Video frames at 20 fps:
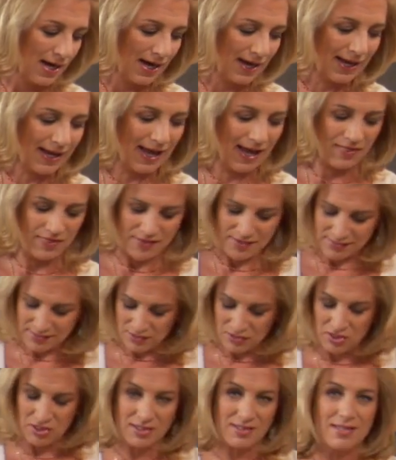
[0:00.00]
Again, this
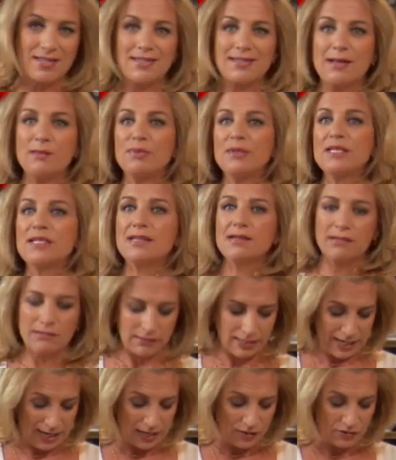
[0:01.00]
is just the simplest little
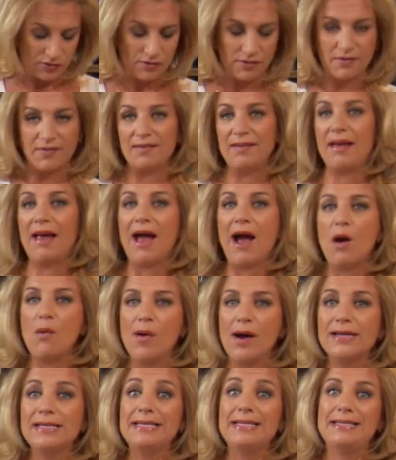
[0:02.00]
cake. You can see how
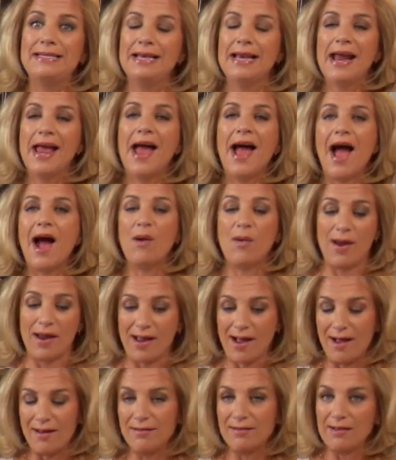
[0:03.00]
I how I
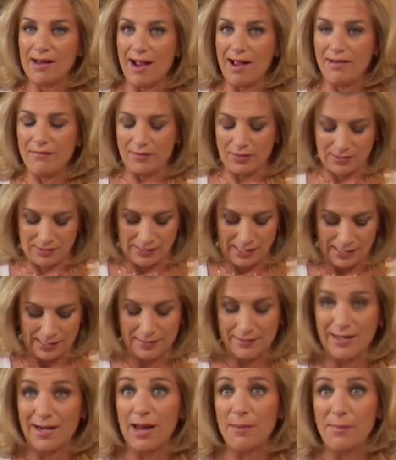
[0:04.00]
got kind of
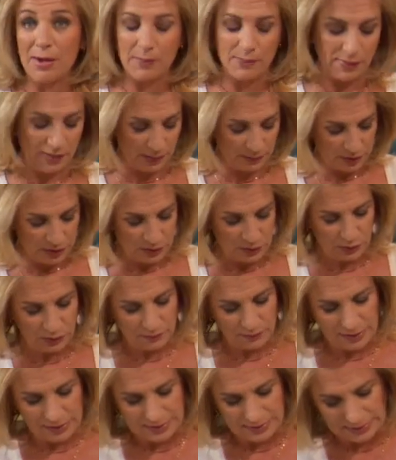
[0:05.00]
excited that I might be able to do
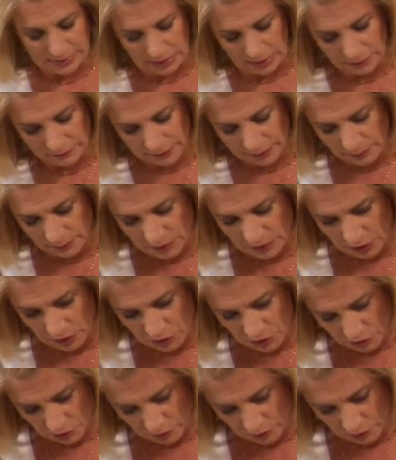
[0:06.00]
it myself. I'm just going to